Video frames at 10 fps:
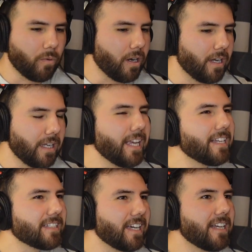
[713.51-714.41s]
Right.
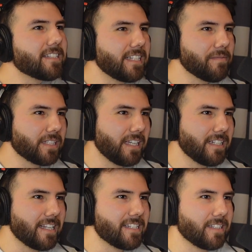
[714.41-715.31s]
Yeah. It seems
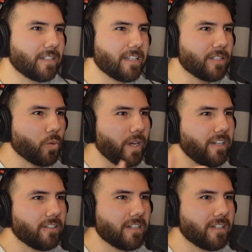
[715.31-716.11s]
it's weird.